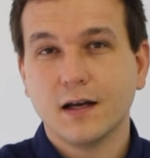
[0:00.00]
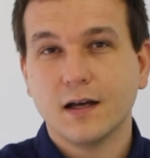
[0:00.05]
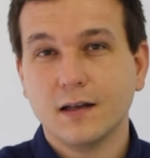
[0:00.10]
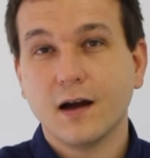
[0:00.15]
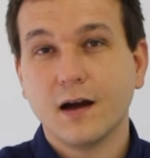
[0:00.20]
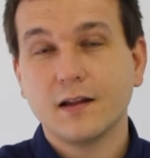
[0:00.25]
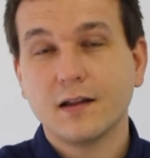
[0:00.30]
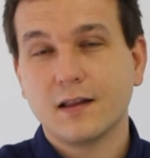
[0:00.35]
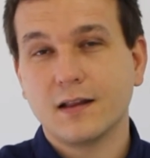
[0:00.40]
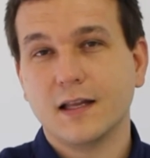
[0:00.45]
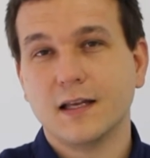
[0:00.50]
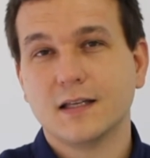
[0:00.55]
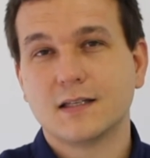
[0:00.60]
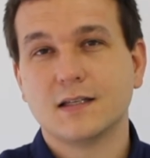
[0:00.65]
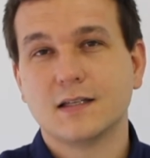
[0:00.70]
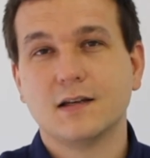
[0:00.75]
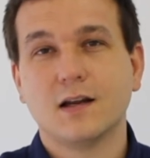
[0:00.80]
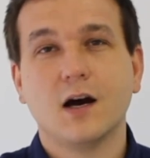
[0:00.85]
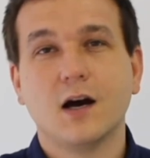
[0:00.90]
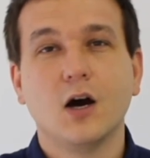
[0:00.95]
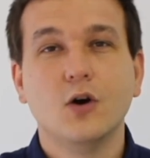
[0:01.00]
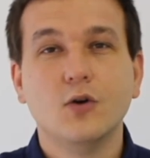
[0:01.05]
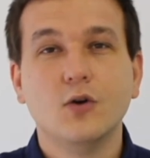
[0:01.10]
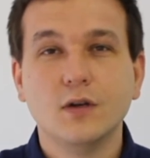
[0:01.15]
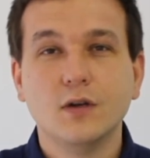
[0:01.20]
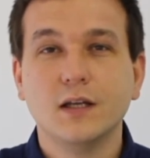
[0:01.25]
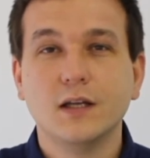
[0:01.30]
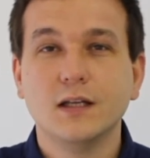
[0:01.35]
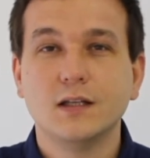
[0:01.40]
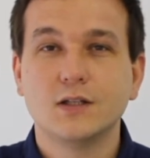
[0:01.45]
eighth lesson
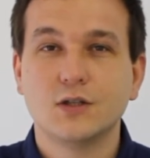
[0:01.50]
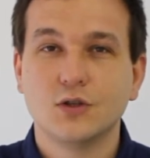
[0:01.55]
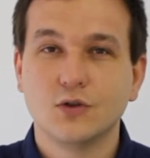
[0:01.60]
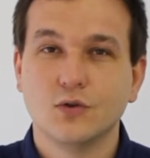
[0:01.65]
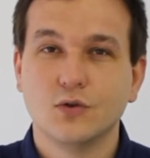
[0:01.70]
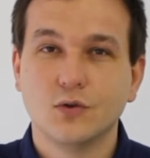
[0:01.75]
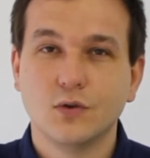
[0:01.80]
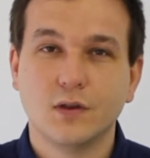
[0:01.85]
only to